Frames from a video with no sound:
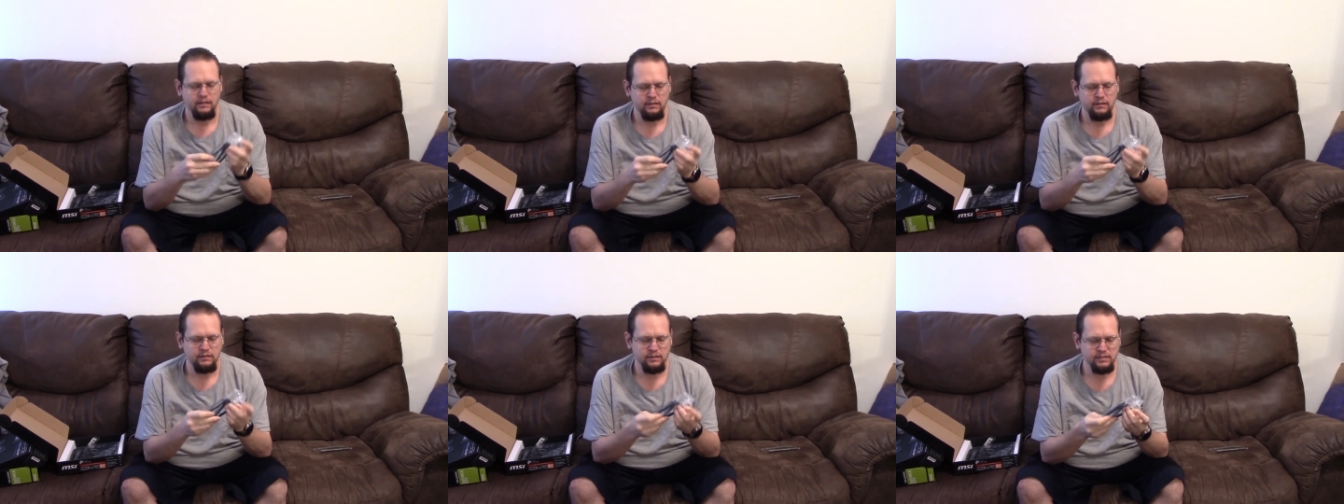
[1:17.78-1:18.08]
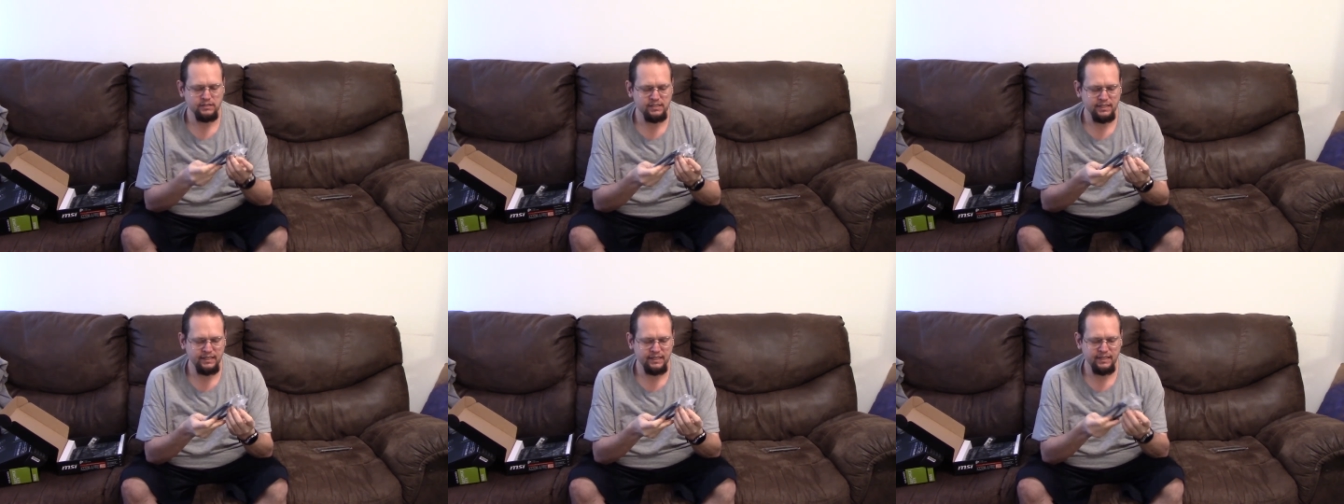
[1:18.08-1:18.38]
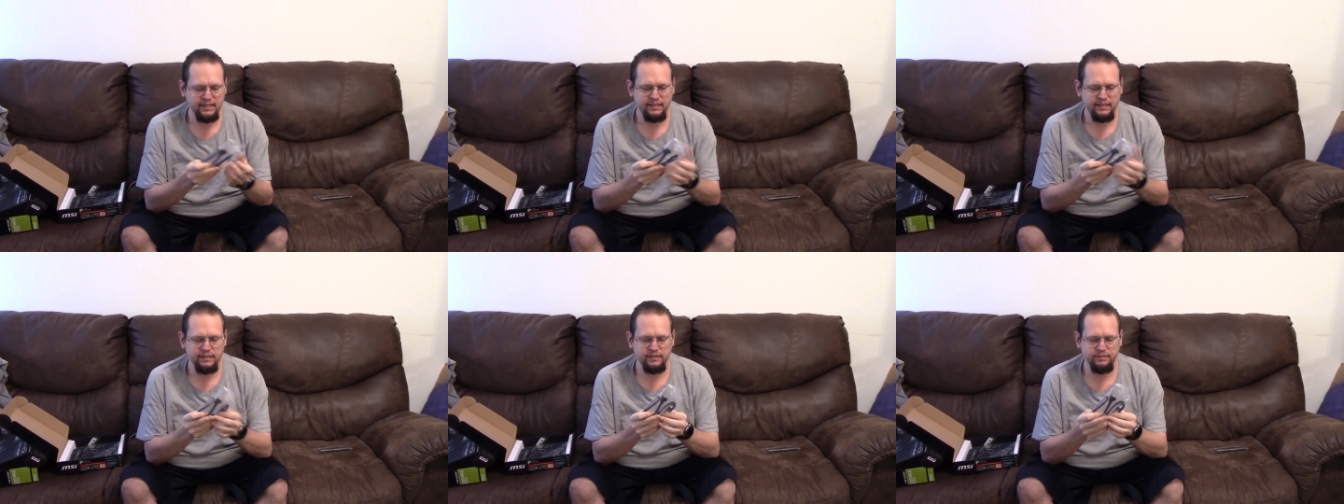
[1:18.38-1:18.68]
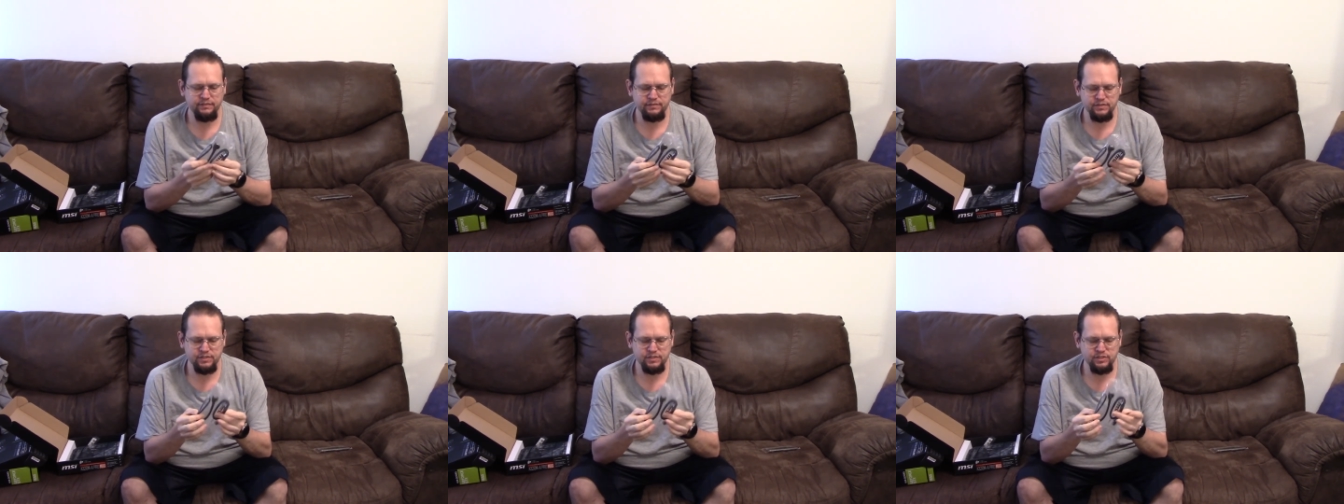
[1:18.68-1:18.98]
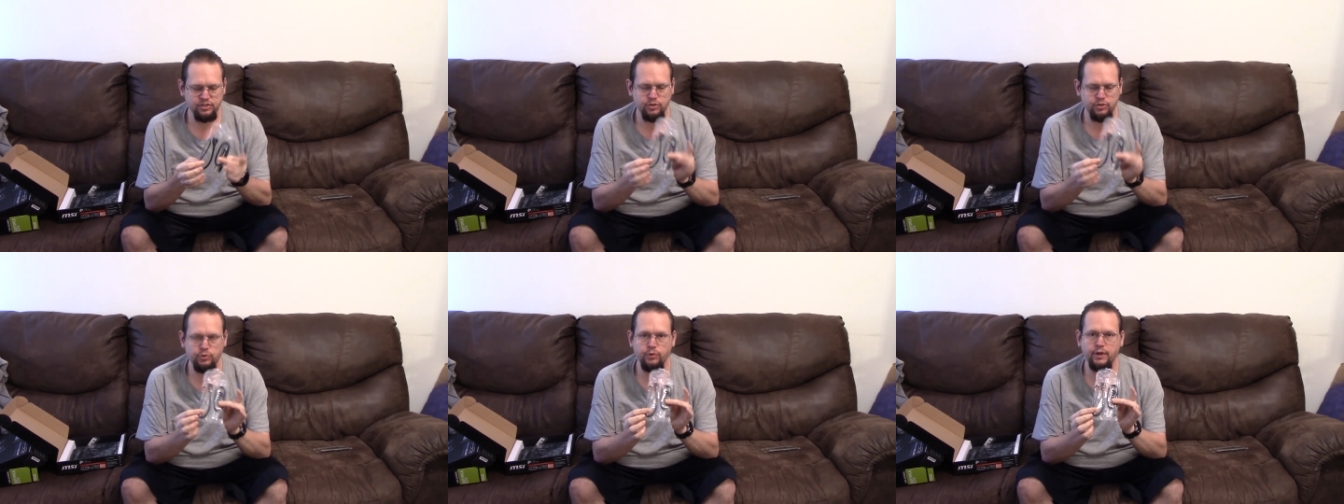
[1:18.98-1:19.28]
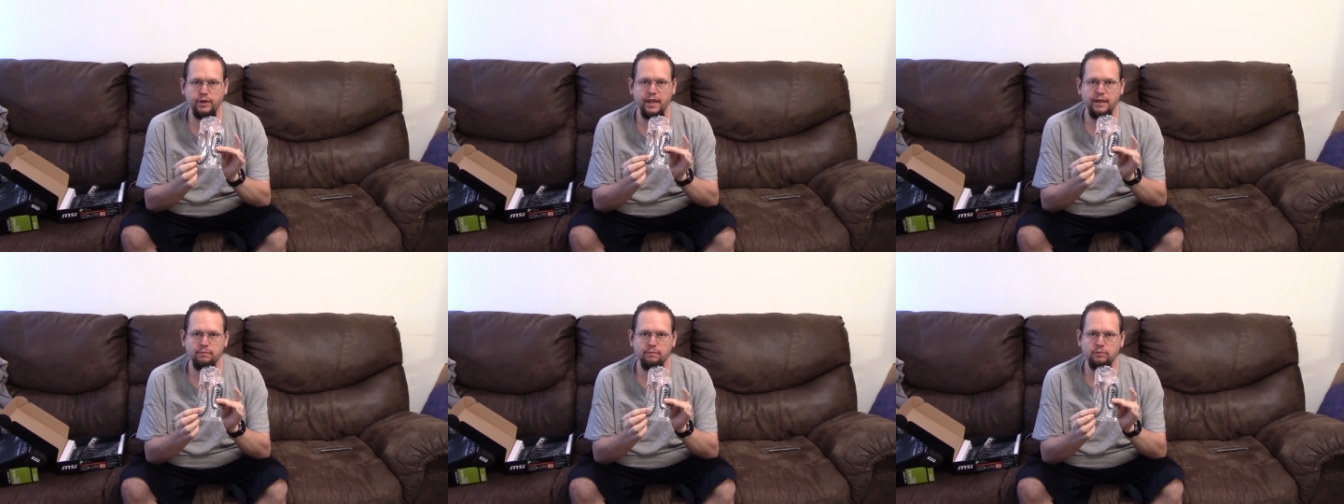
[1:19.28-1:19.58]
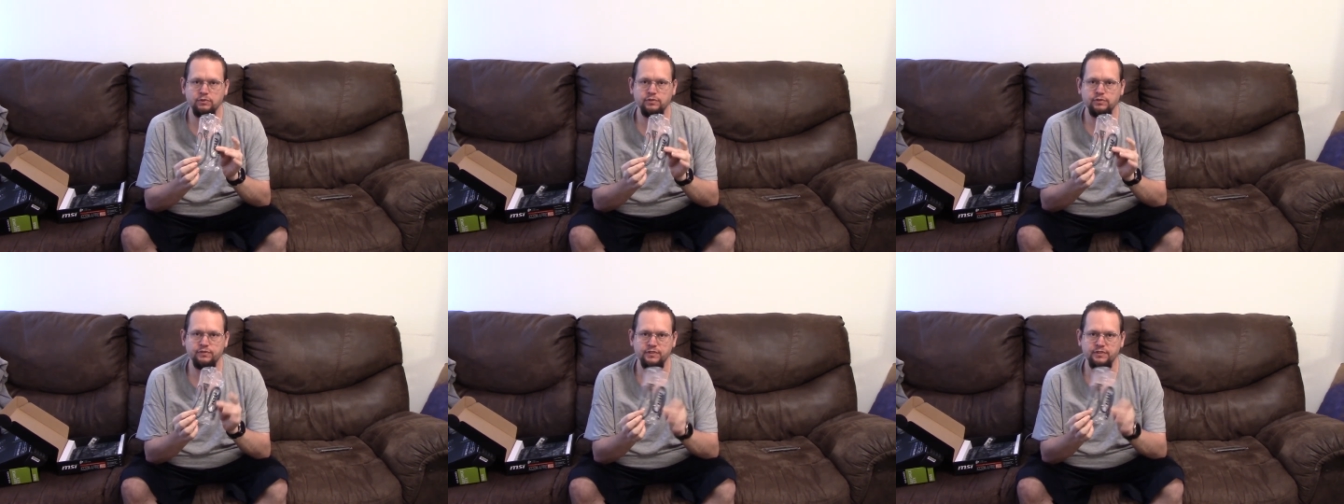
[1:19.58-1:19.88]
Looks like it gives 2
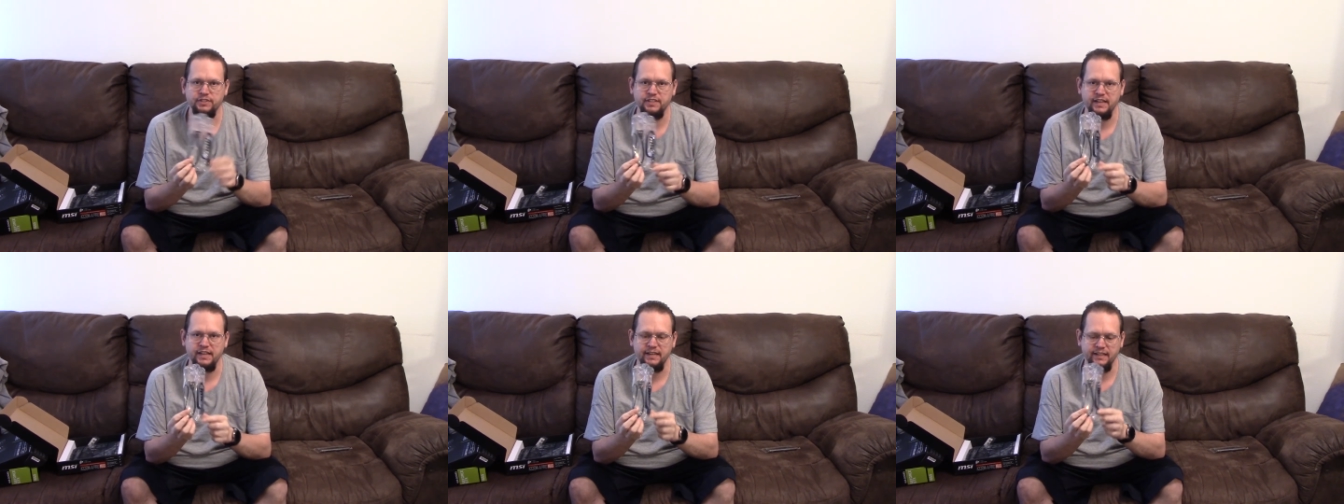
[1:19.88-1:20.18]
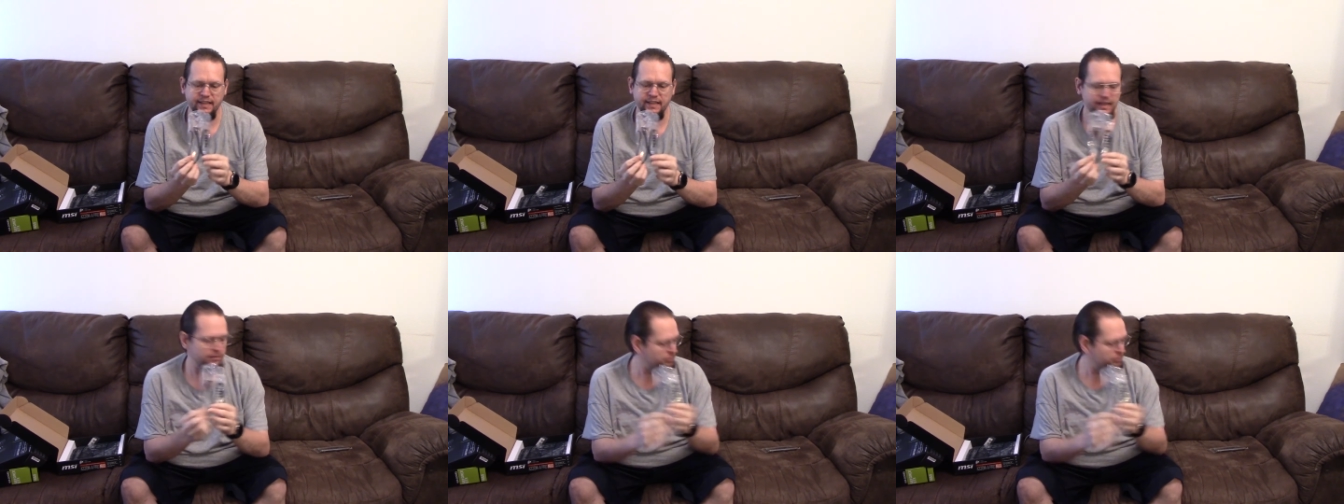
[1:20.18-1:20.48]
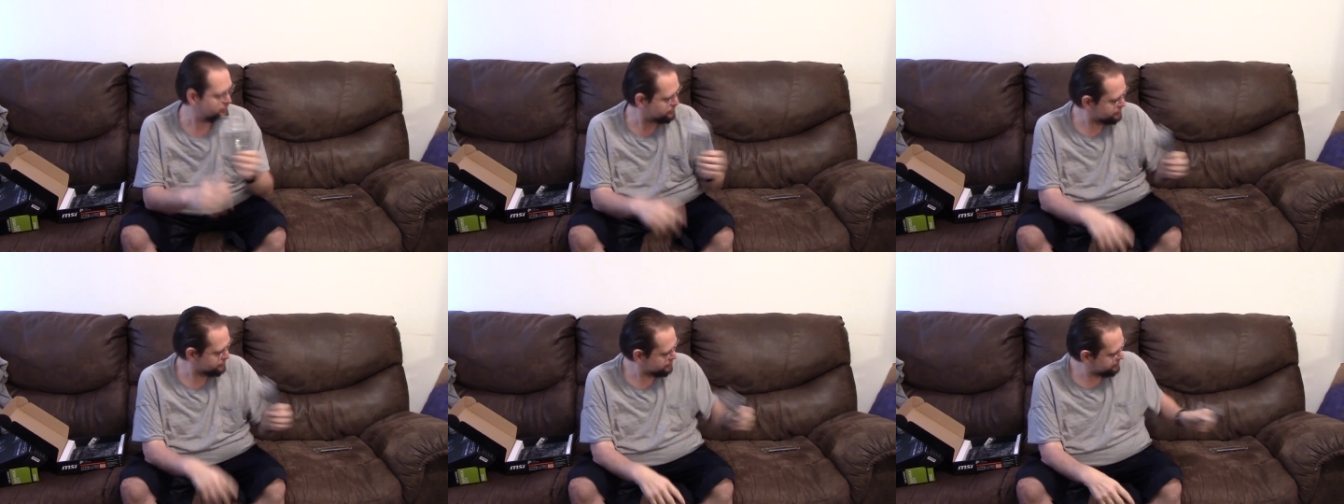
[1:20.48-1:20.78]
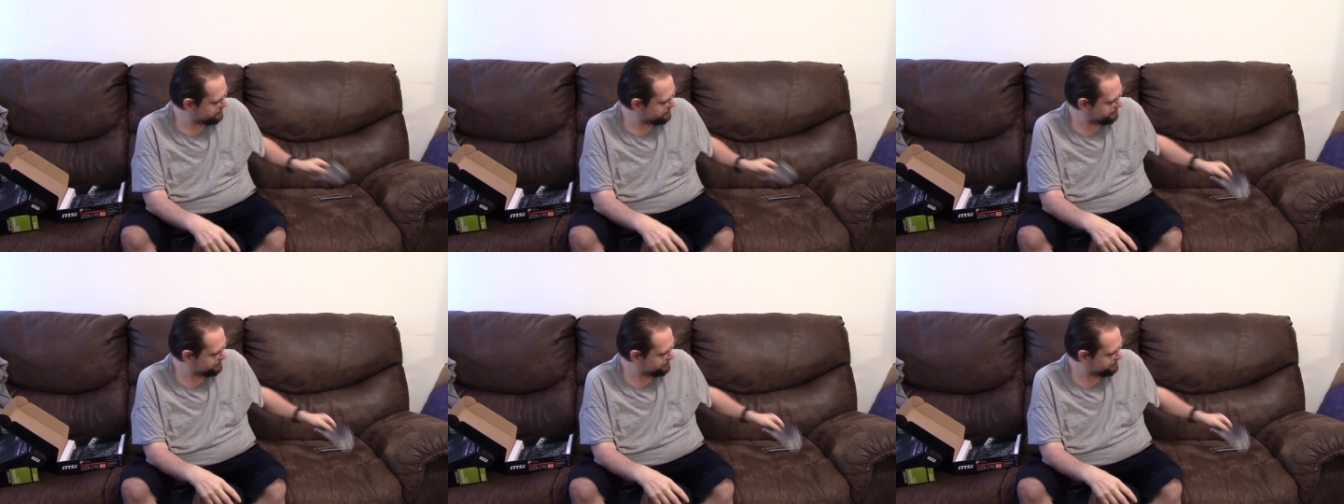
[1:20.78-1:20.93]
cables for SATA cables.